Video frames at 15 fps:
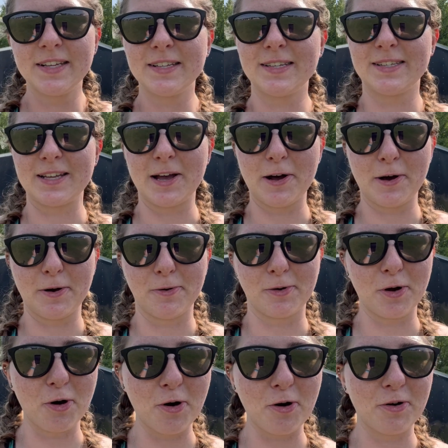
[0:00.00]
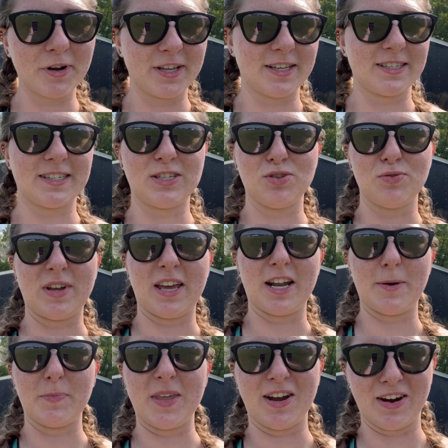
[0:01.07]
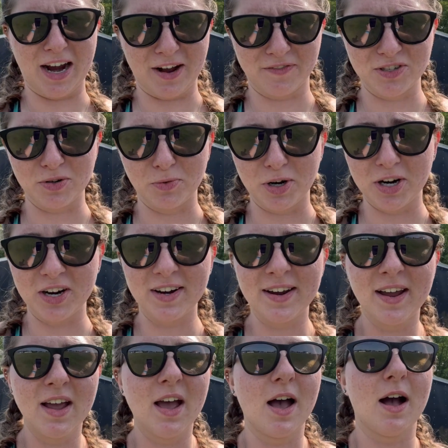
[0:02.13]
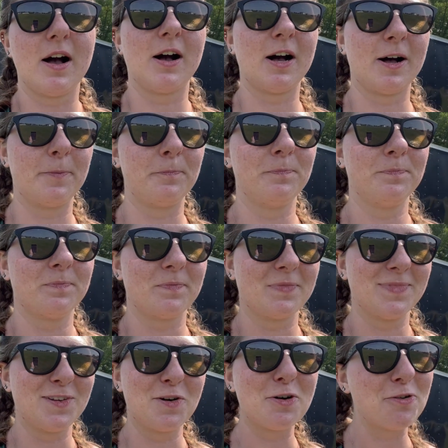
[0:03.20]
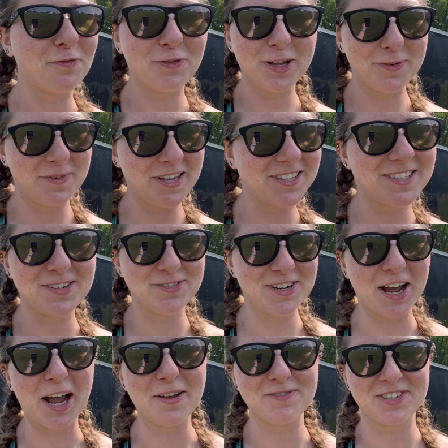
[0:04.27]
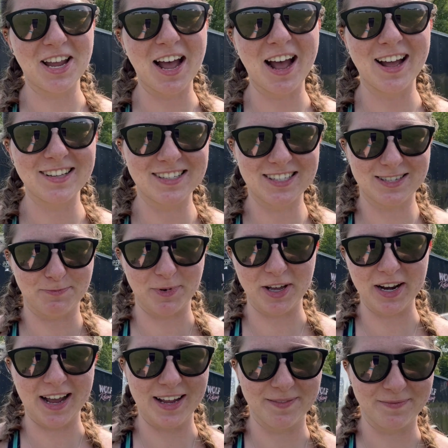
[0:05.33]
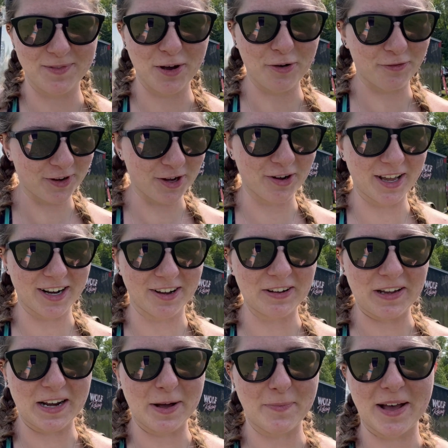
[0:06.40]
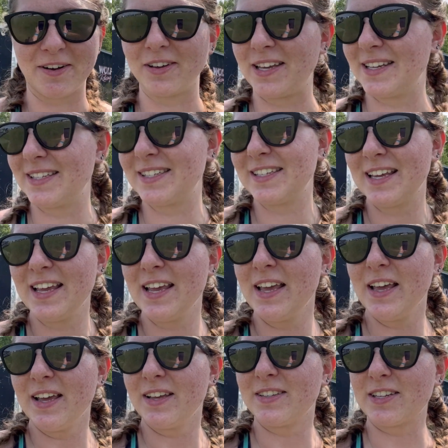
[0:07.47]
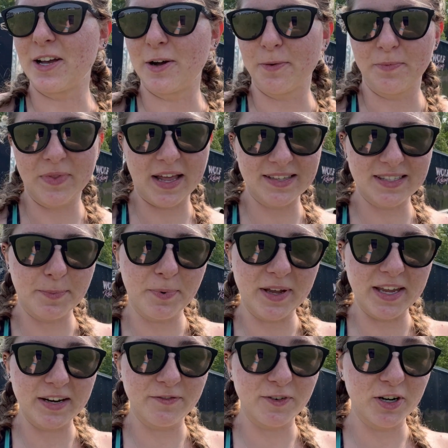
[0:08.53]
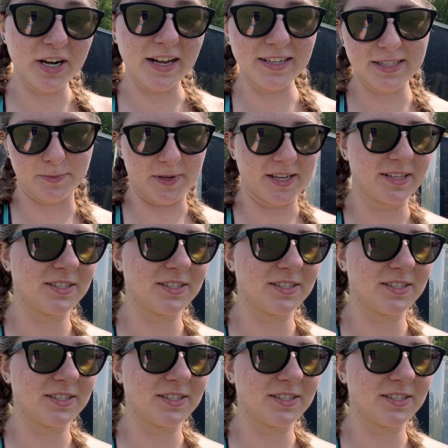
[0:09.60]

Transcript: So goal is to get up there after work. Hopefully make 2 time shots, but hopefully I'll get a clean up at least. So that's the plan for next week.